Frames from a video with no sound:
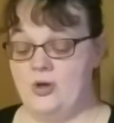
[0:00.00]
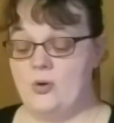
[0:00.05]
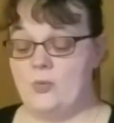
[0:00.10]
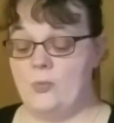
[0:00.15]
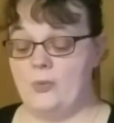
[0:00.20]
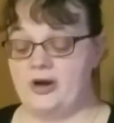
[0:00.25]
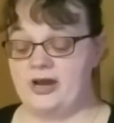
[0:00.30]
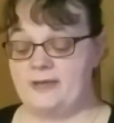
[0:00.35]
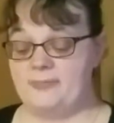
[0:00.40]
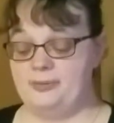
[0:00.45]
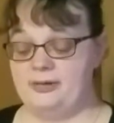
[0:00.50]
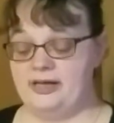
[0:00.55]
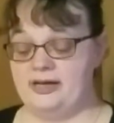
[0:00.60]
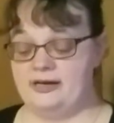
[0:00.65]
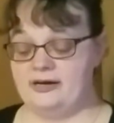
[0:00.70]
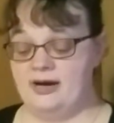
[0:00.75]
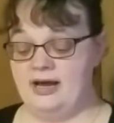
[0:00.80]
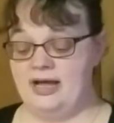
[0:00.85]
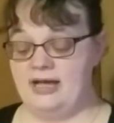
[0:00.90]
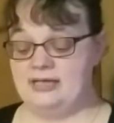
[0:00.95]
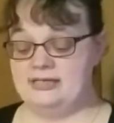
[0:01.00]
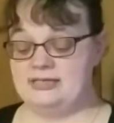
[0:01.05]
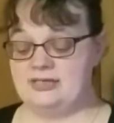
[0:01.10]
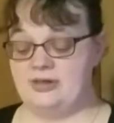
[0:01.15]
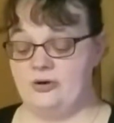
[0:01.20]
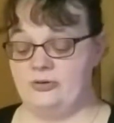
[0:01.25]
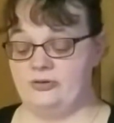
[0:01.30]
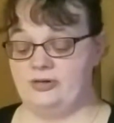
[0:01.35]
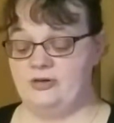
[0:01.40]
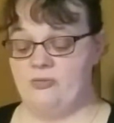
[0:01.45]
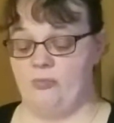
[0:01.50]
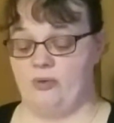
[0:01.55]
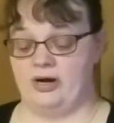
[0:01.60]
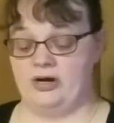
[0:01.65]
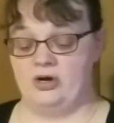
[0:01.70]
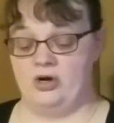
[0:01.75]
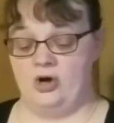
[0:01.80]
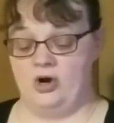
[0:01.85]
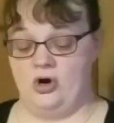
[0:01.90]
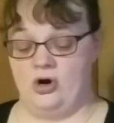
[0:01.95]
When a player has only
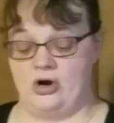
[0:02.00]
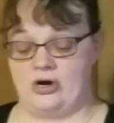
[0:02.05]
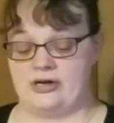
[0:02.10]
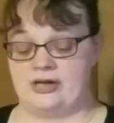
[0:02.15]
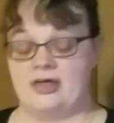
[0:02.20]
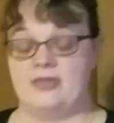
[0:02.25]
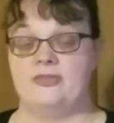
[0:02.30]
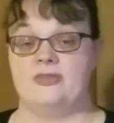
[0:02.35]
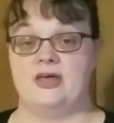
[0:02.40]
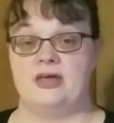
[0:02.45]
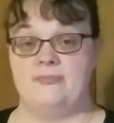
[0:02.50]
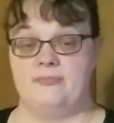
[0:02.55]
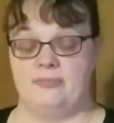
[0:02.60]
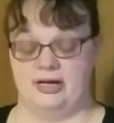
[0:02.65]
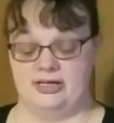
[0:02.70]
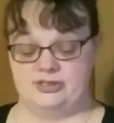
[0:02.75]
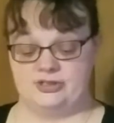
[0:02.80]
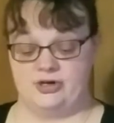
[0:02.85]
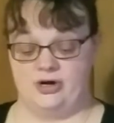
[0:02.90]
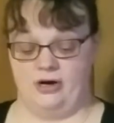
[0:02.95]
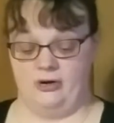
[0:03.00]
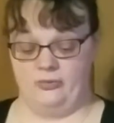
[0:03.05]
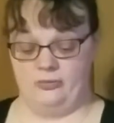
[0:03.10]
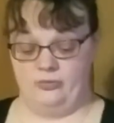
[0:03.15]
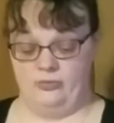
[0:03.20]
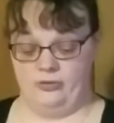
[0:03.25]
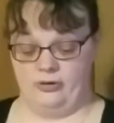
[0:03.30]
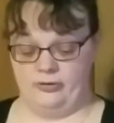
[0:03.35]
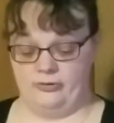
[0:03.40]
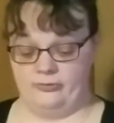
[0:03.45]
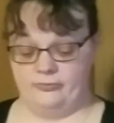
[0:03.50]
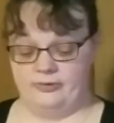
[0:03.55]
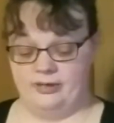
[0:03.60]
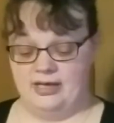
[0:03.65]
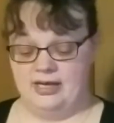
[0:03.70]
one card, they must call Uno.